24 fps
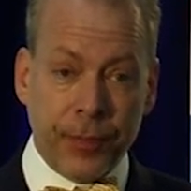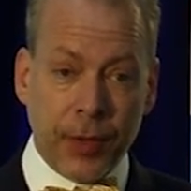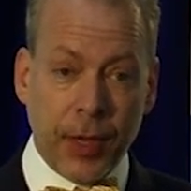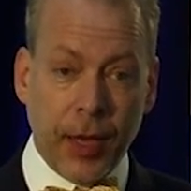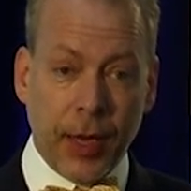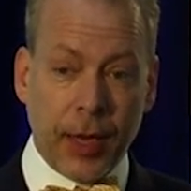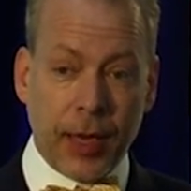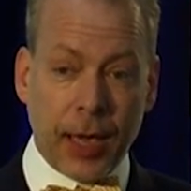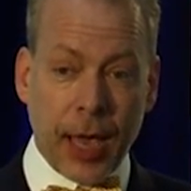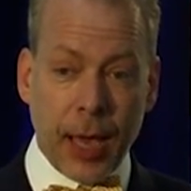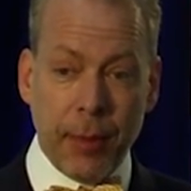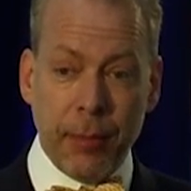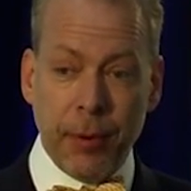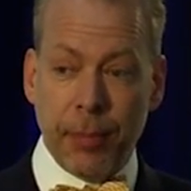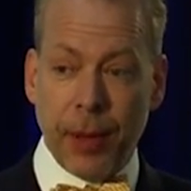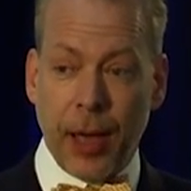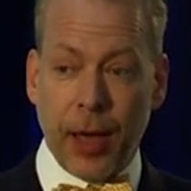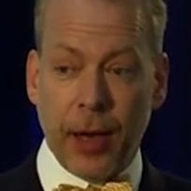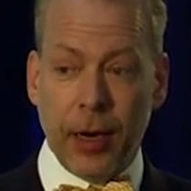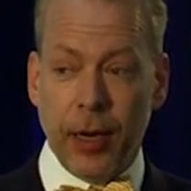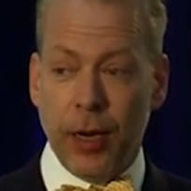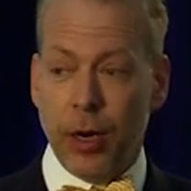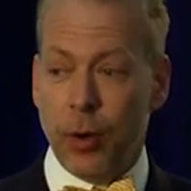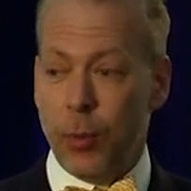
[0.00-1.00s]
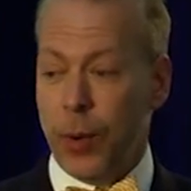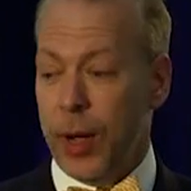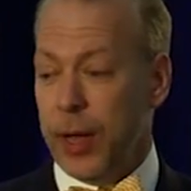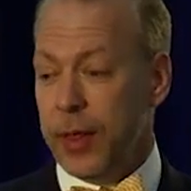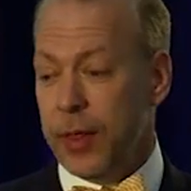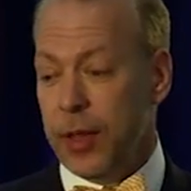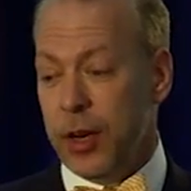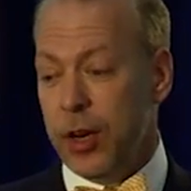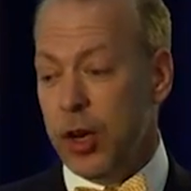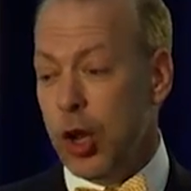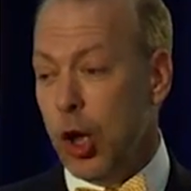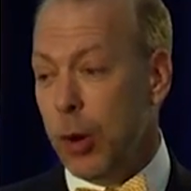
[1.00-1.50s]
it came about in a way
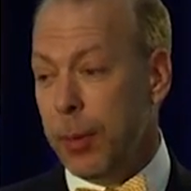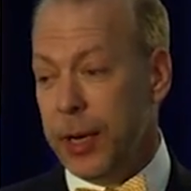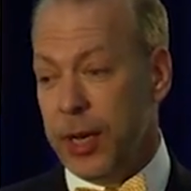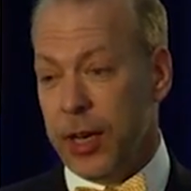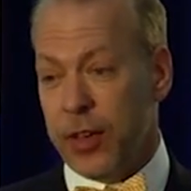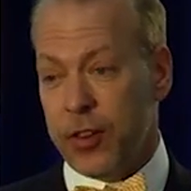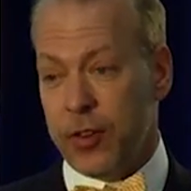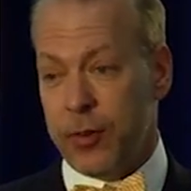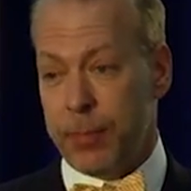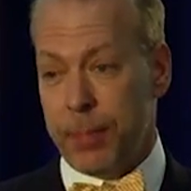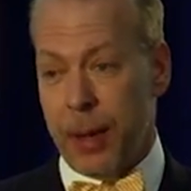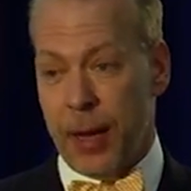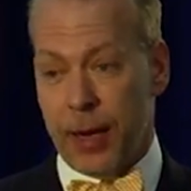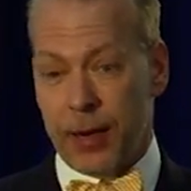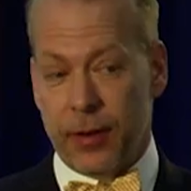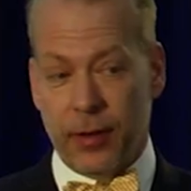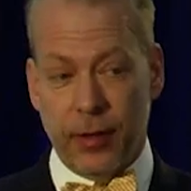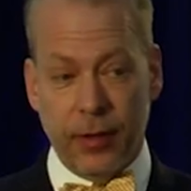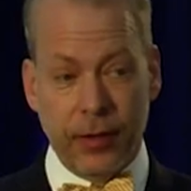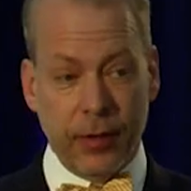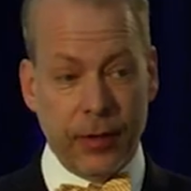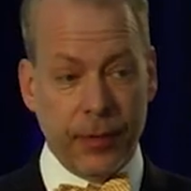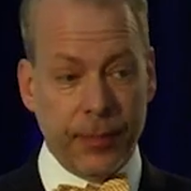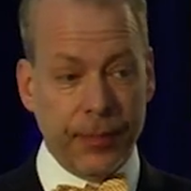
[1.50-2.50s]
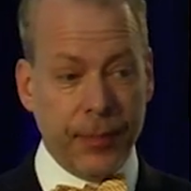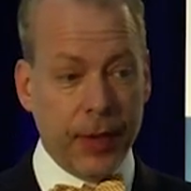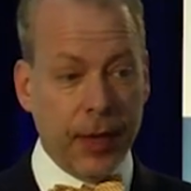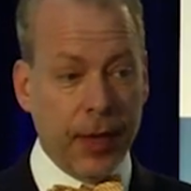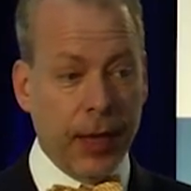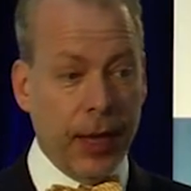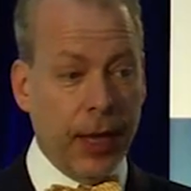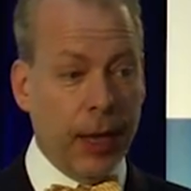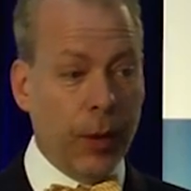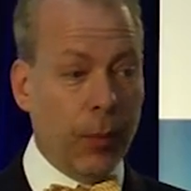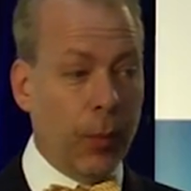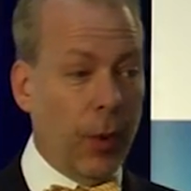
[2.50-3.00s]
that nobody expected.
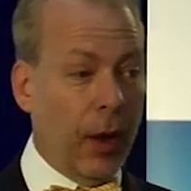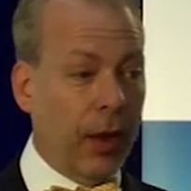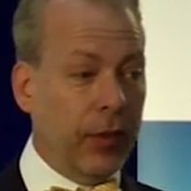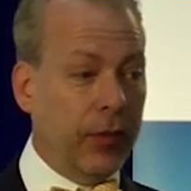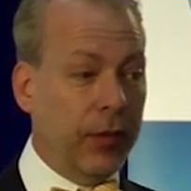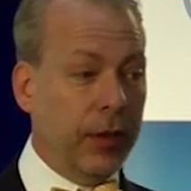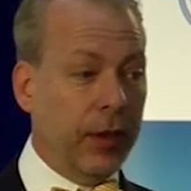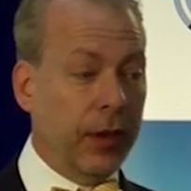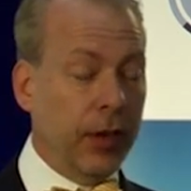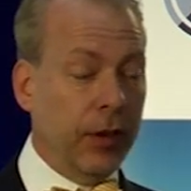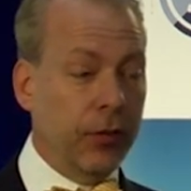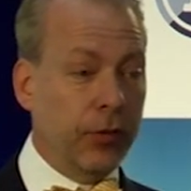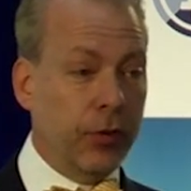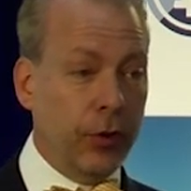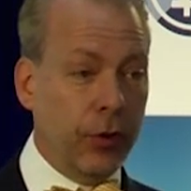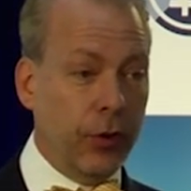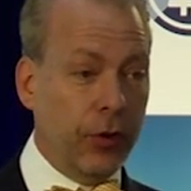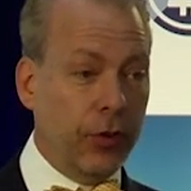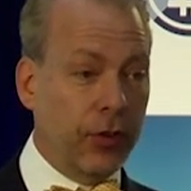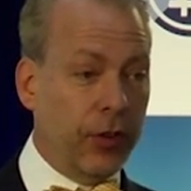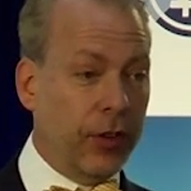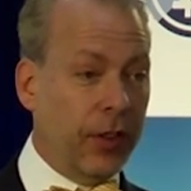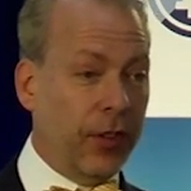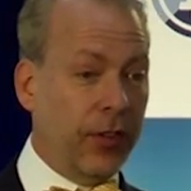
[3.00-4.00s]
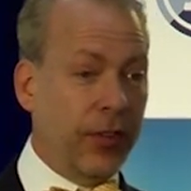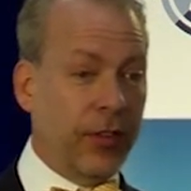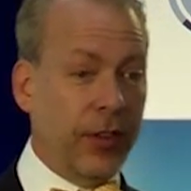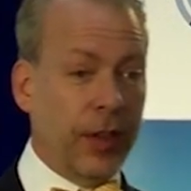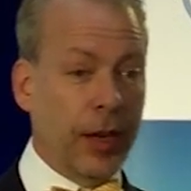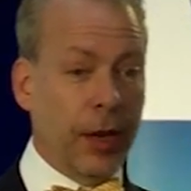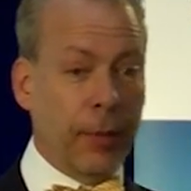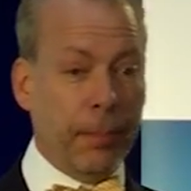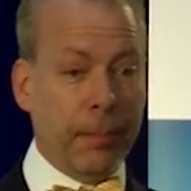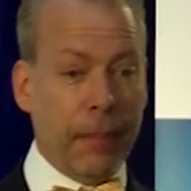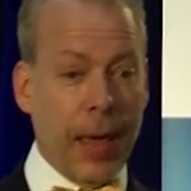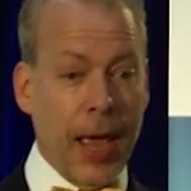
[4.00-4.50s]
It wasn't introduced to the
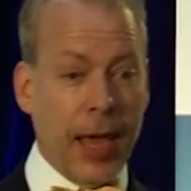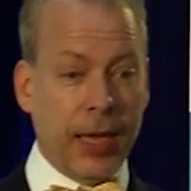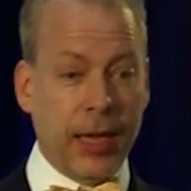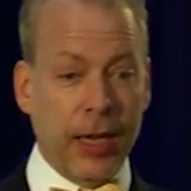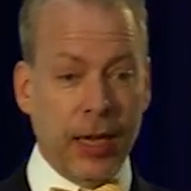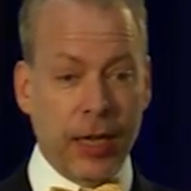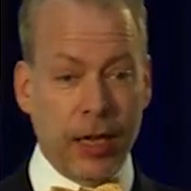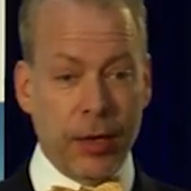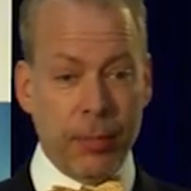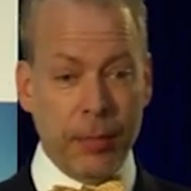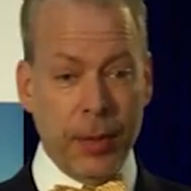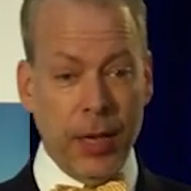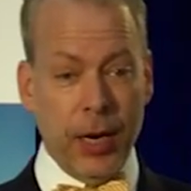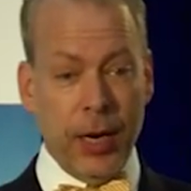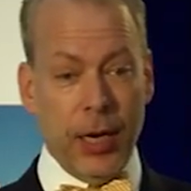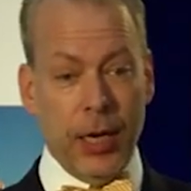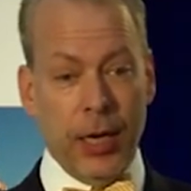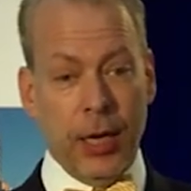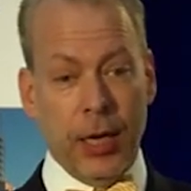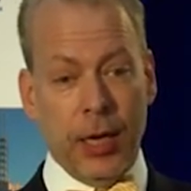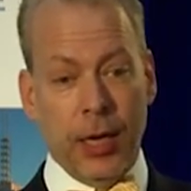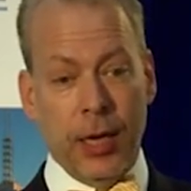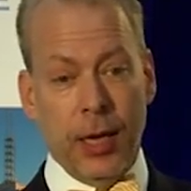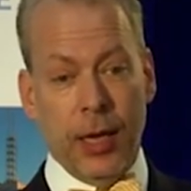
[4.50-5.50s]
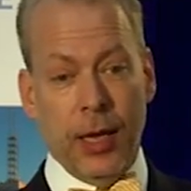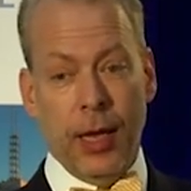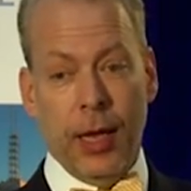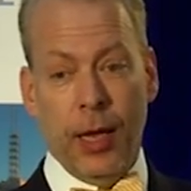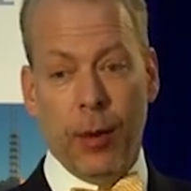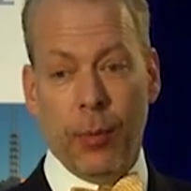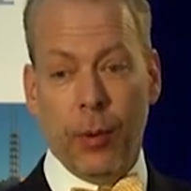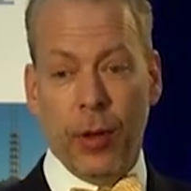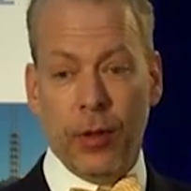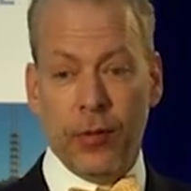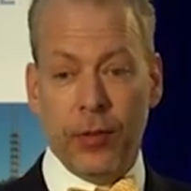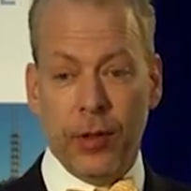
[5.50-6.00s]
Senate Banking Committee.
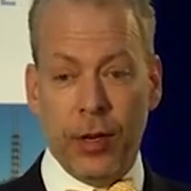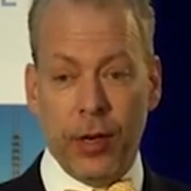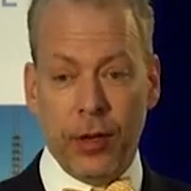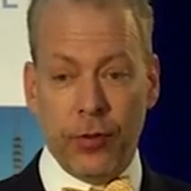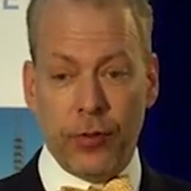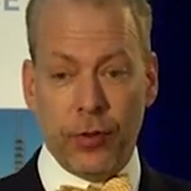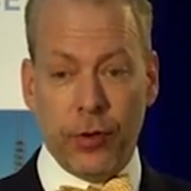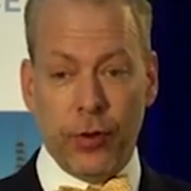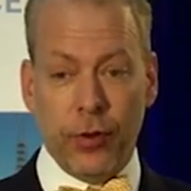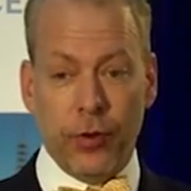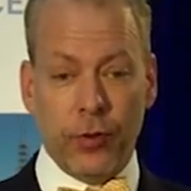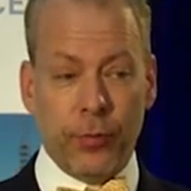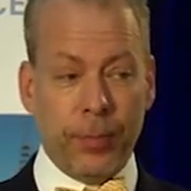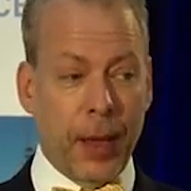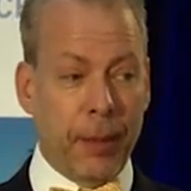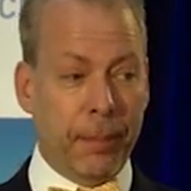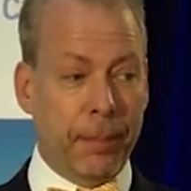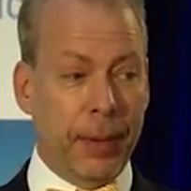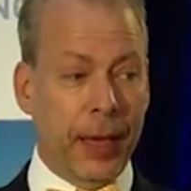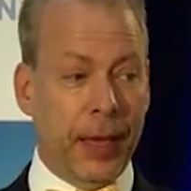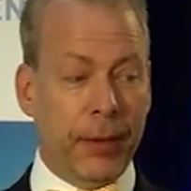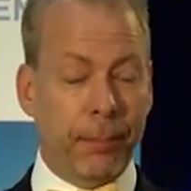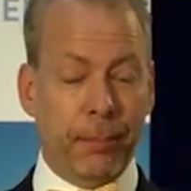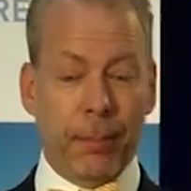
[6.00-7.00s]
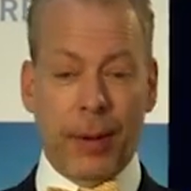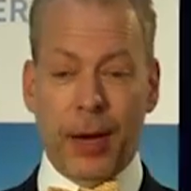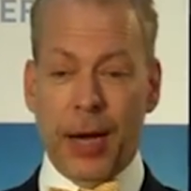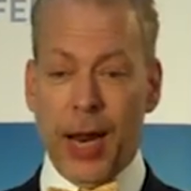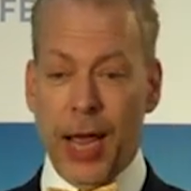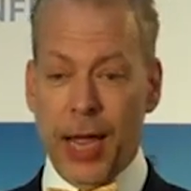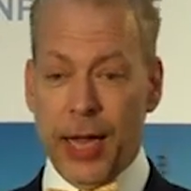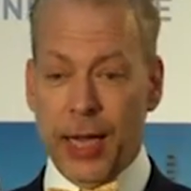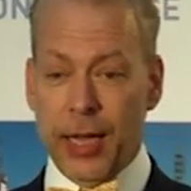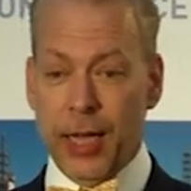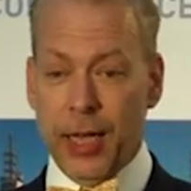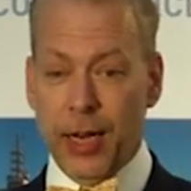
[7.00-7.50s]
It wasn't introduced by Ben
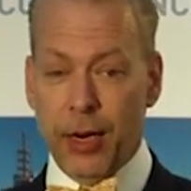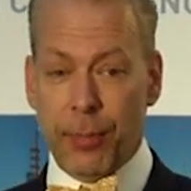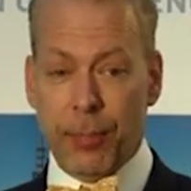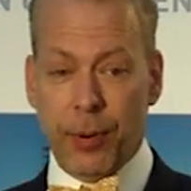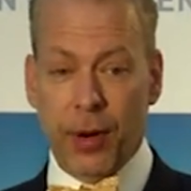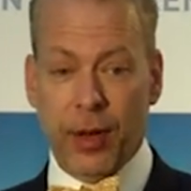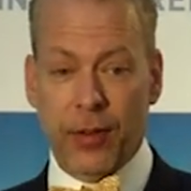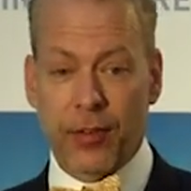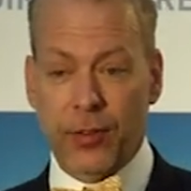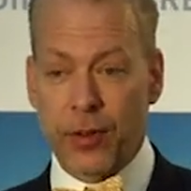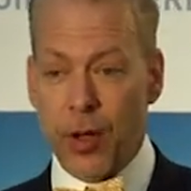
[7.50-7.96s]
Bernanke at a press